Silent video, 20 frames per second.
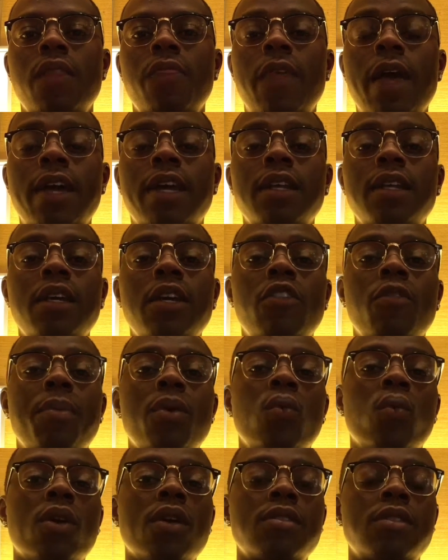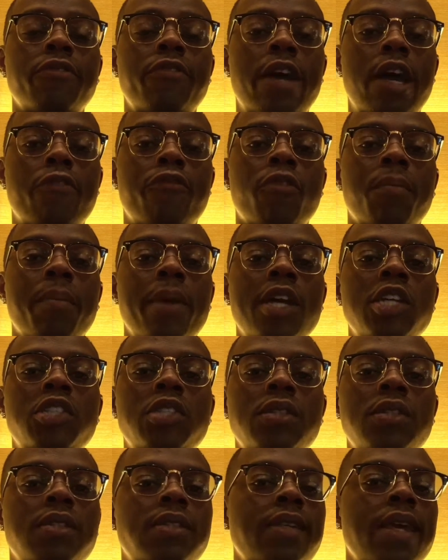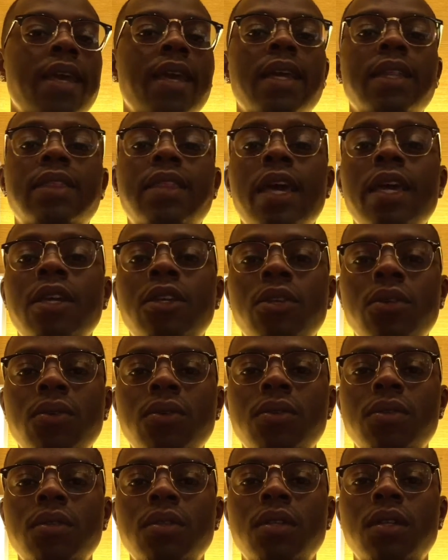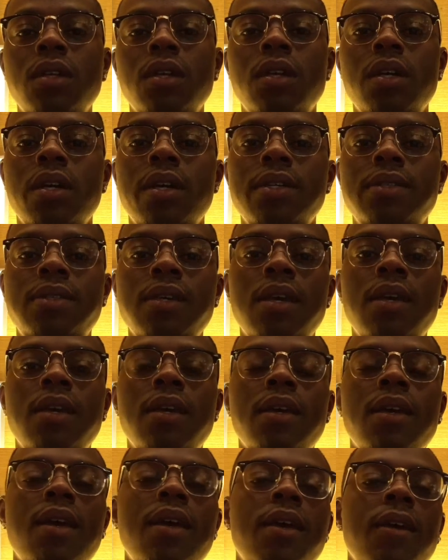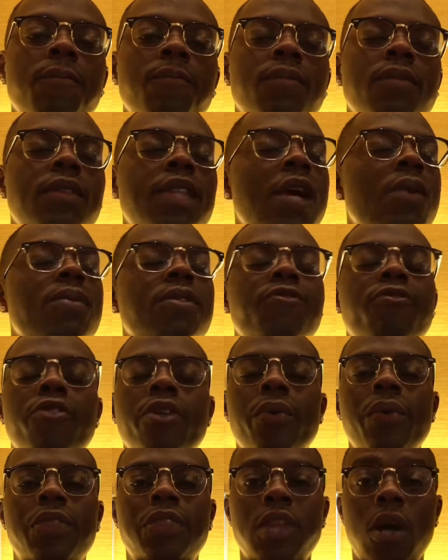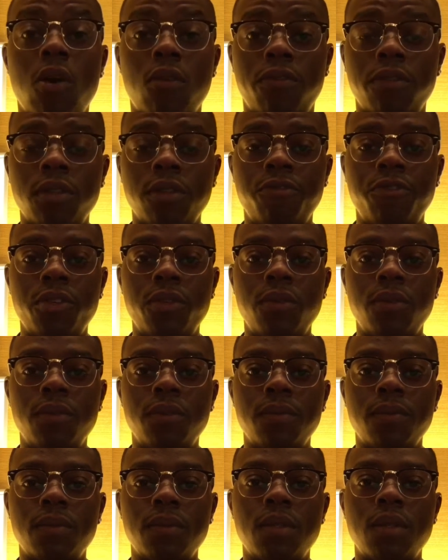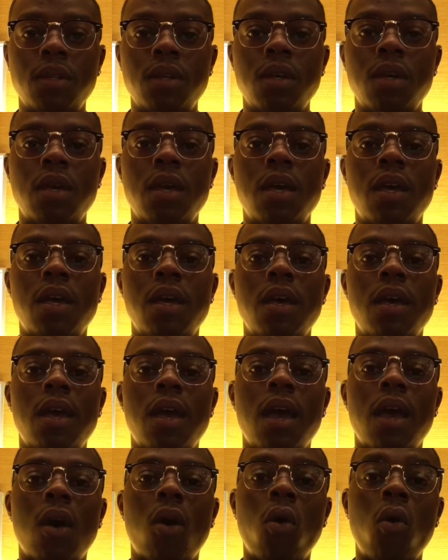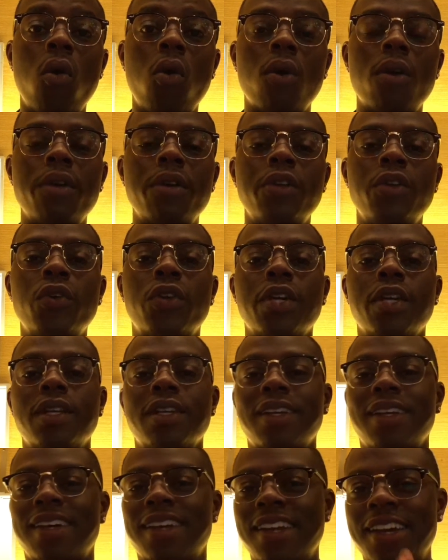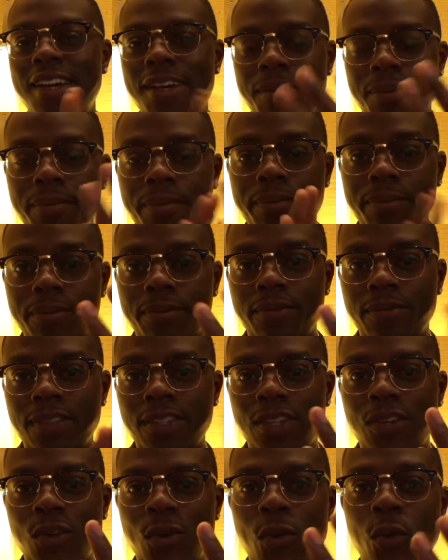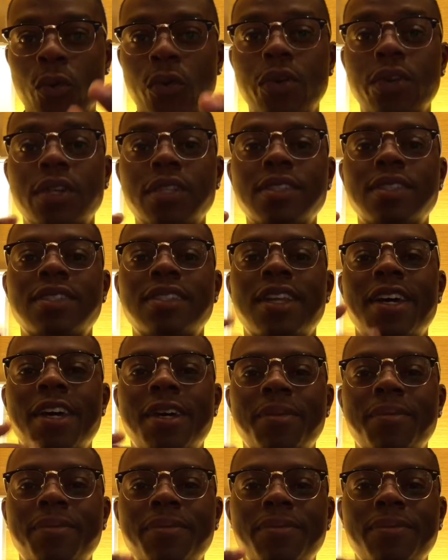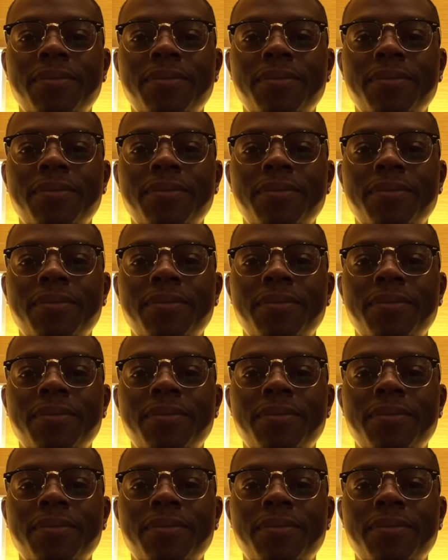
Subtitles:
That can either be words of affirmation, saying thank you, saying, hey, that was very thoughtful of you, or you can clap, or you can snap.